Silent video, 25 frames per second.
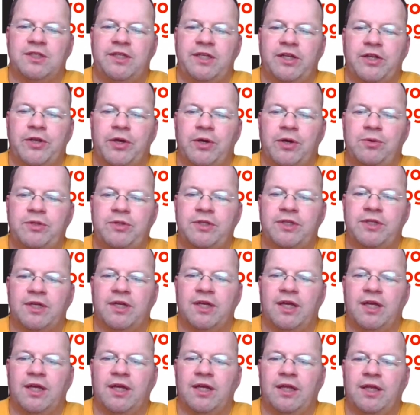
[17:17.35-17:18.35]
Here, note,
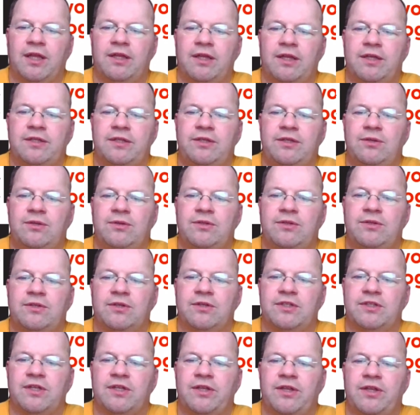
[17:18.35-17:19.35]
this user
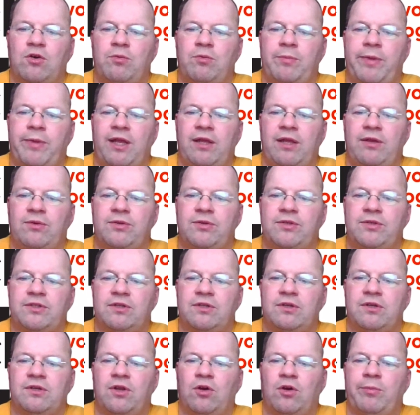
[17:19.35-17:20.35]
is a no-mail
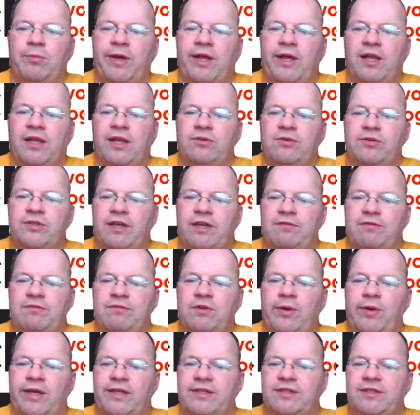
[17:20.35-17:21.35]
user. No-mail user have
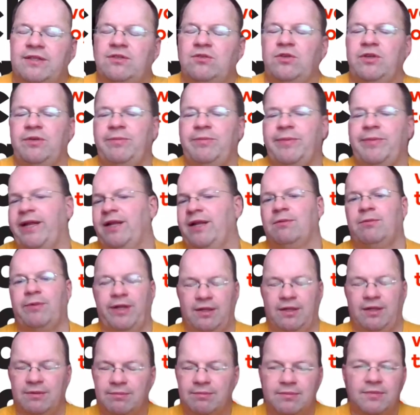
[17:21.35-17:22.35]
no access to email.
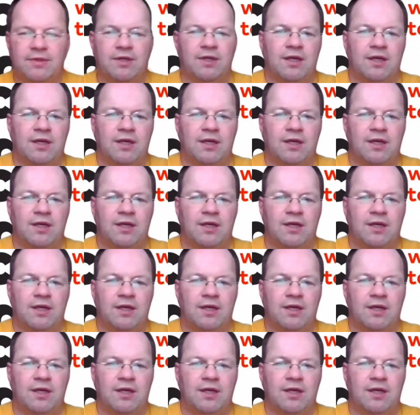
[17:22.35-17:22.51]
Well,